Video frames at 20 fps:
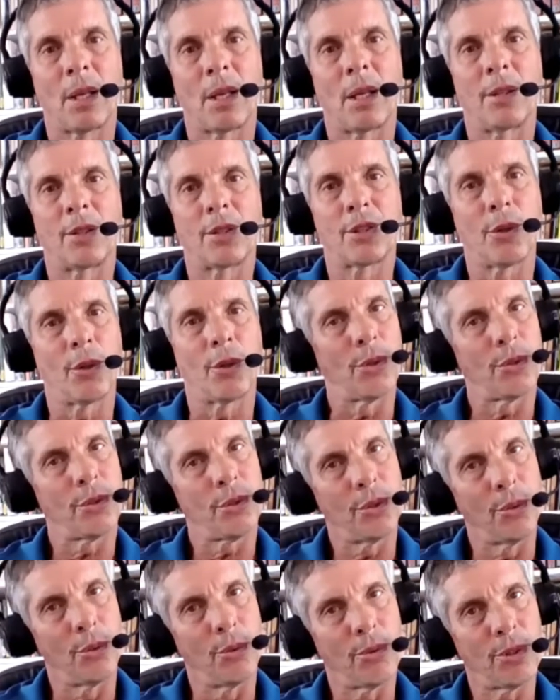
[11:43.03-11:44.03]
And so those
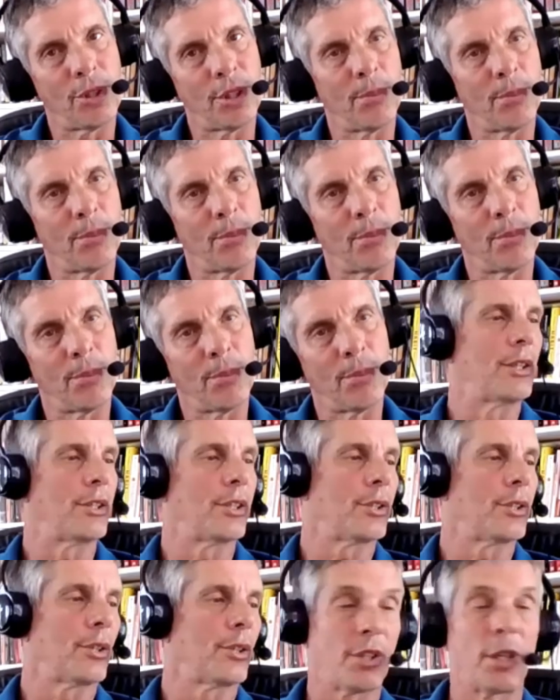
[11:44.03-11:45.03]
two simple
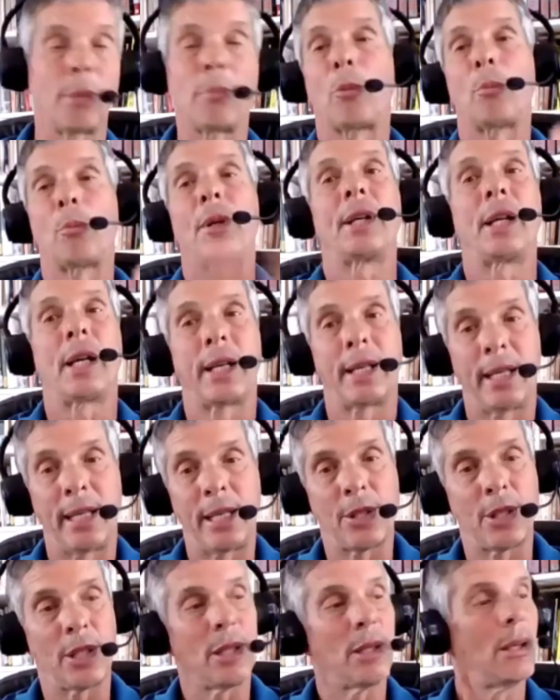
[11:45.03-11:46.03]
phrases are simple but not
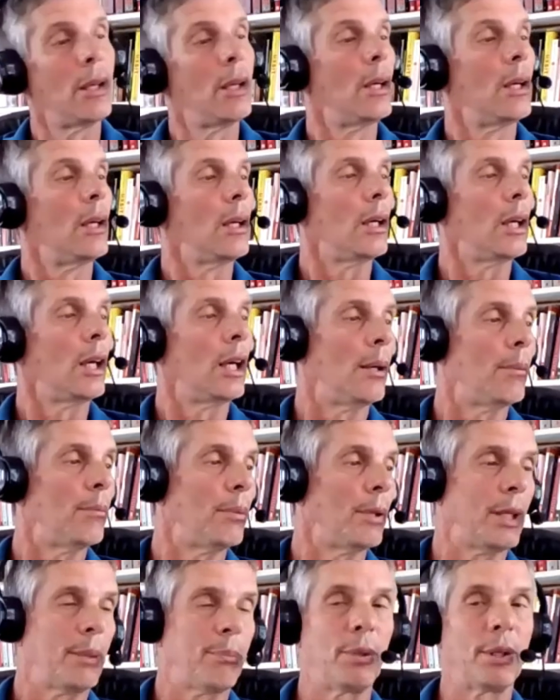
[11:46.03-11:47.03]
easy. Uh, yeah.
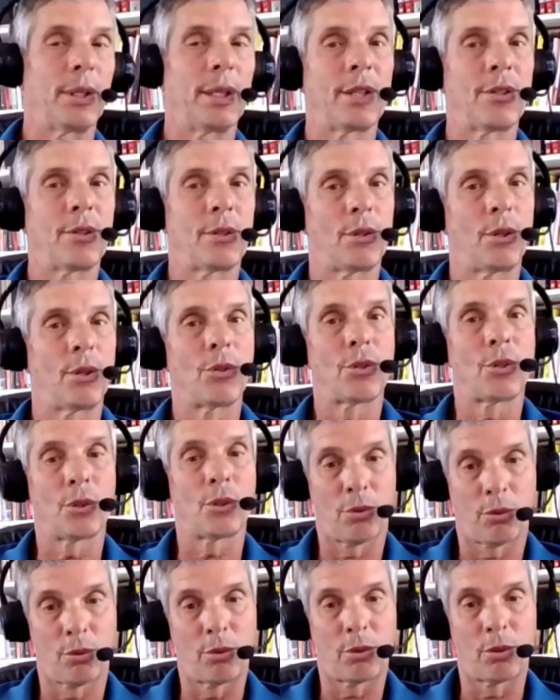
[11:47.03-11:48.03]
But but that, those are
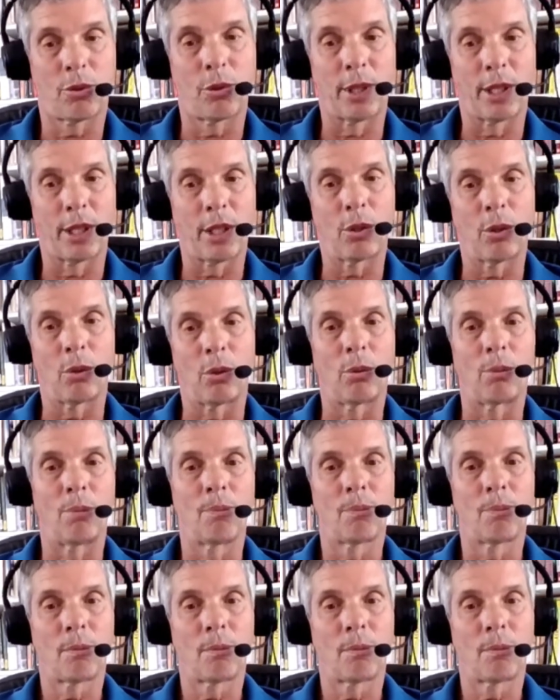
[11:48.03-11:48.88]
critical